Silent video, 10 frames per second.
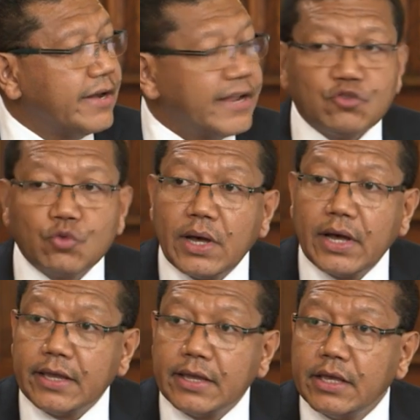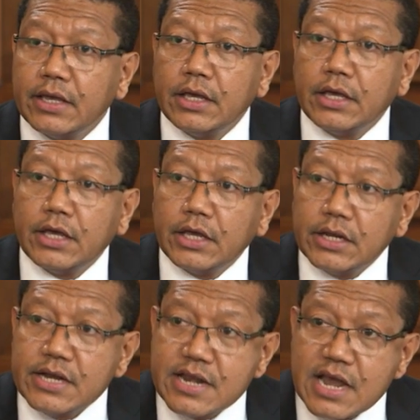That's why
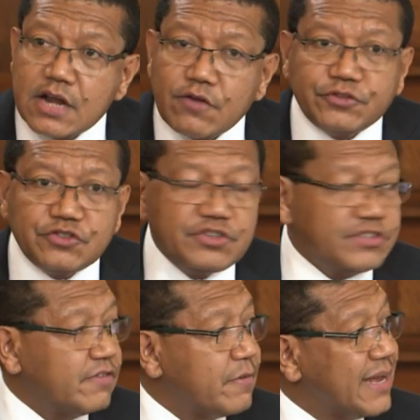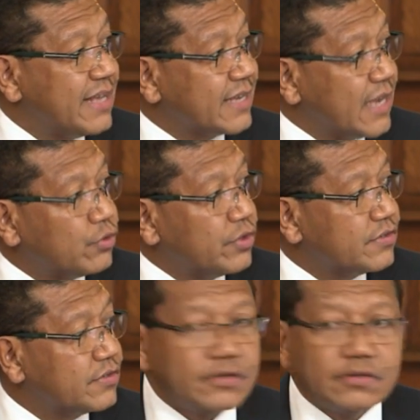None of these G7 plus
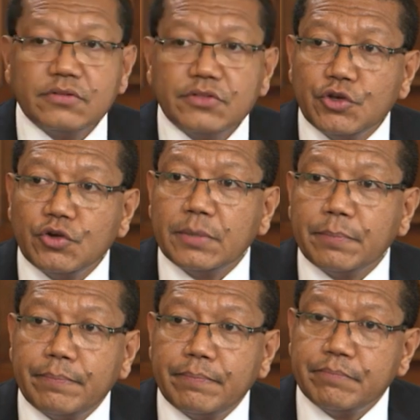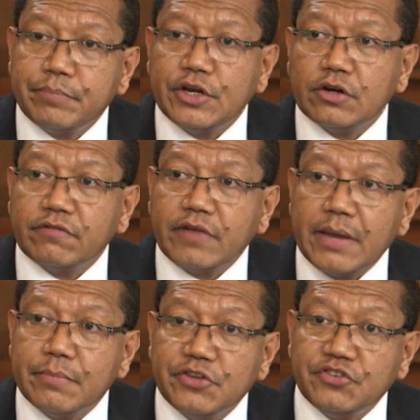countries during the period of
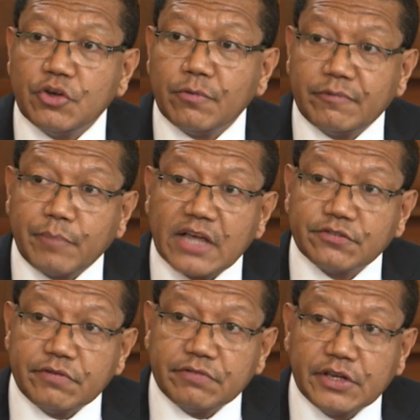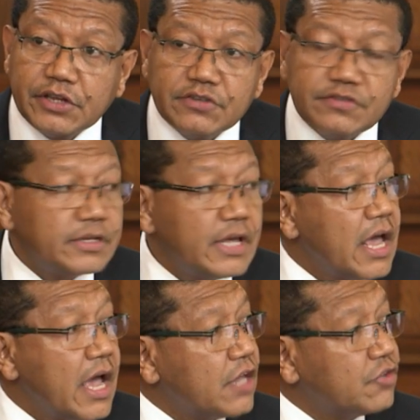MDG over the past 15 years
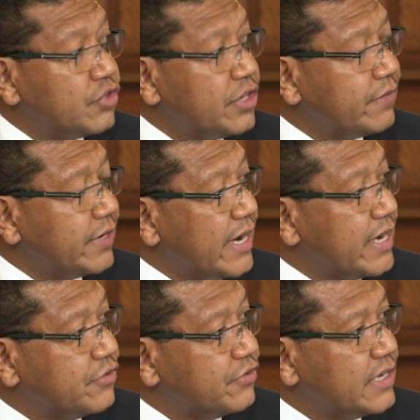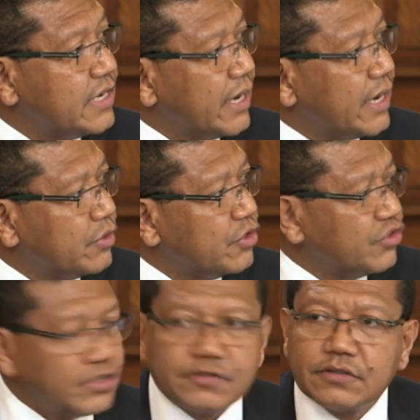achieved any single
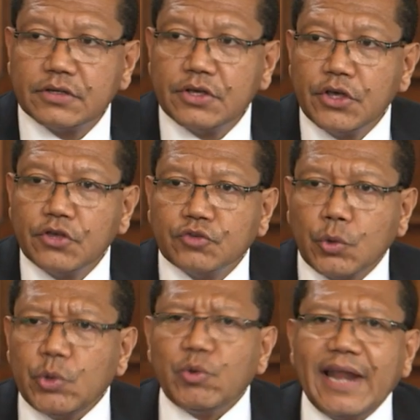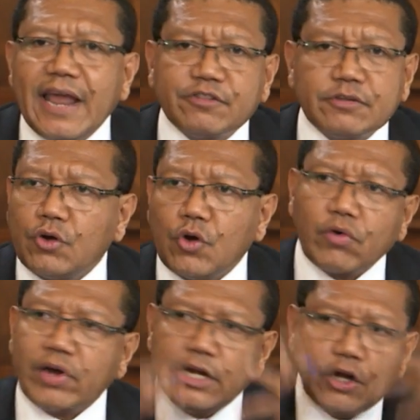MDGs. So we were left
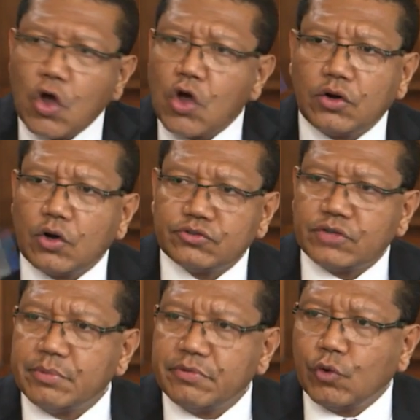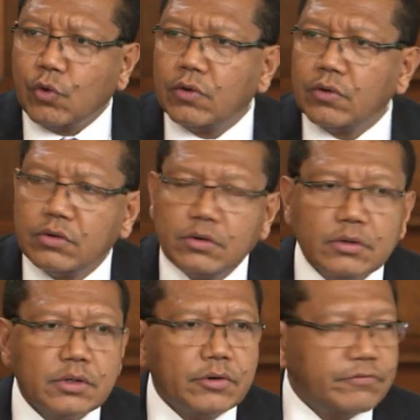already long time before,
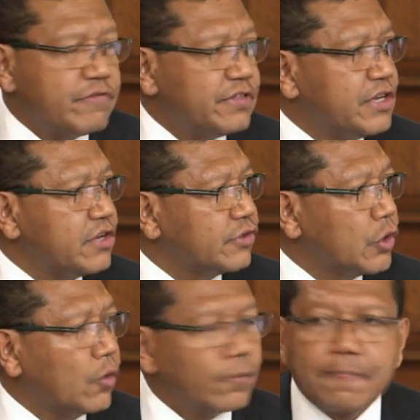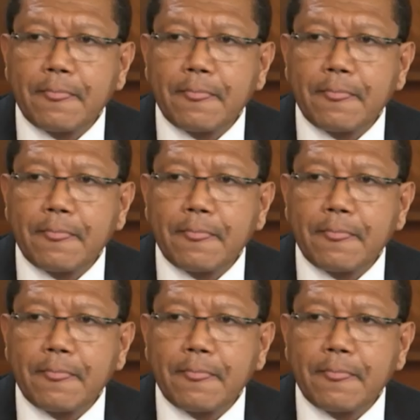15 years ago.